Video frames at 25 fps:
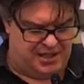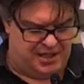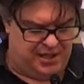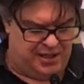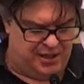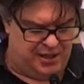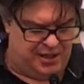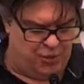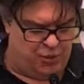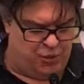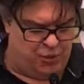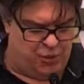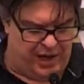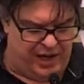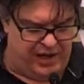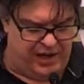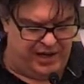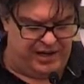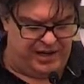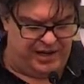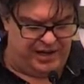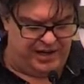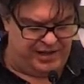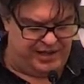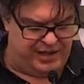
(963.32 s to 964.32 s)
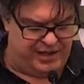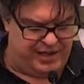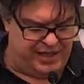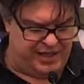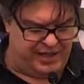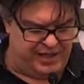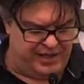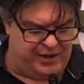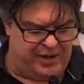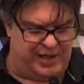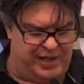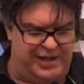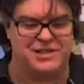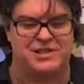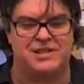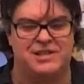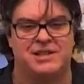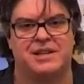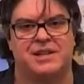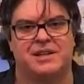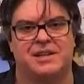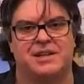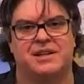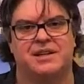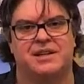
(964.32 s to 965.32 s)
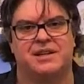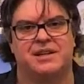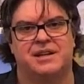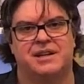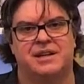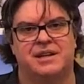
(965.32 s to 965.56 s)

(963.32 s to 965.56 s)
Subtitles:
the one thing I seek.